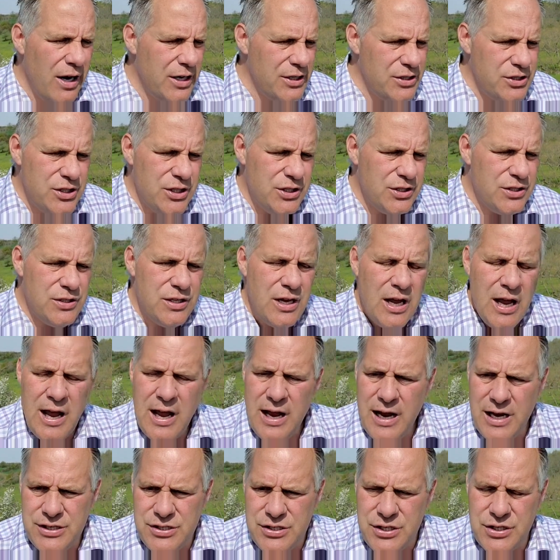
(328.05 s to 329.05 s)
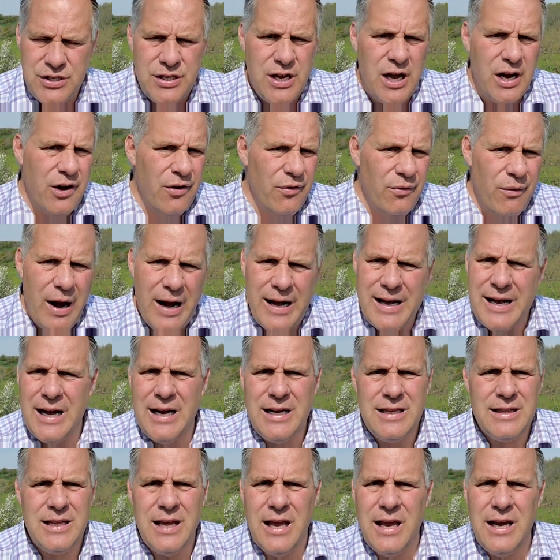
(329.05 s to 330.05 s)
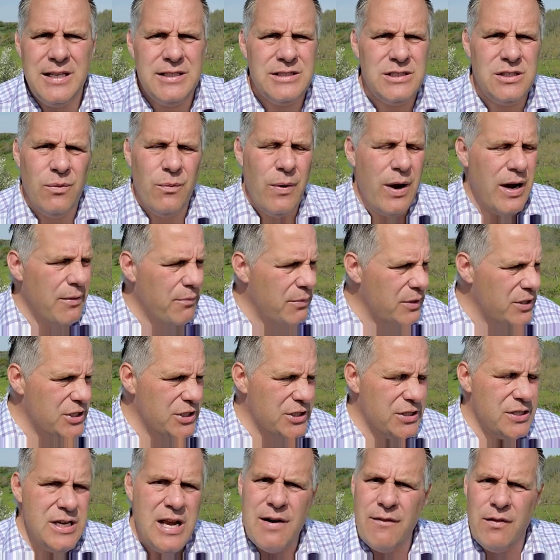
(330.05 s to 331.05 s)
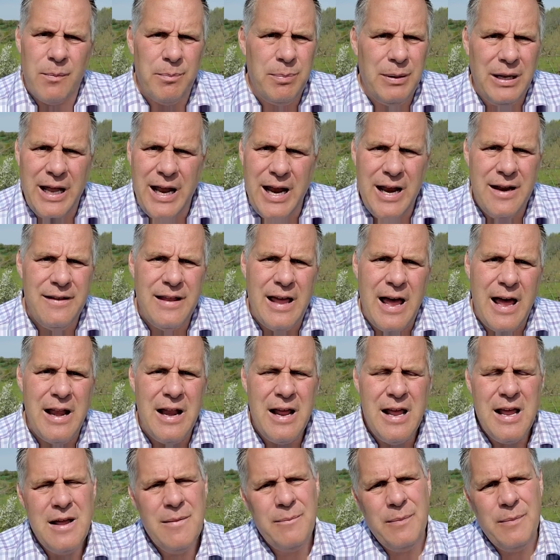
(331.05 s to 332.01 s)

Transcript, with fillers: It's just, it's just kind of wrecking things the way we just never planned that.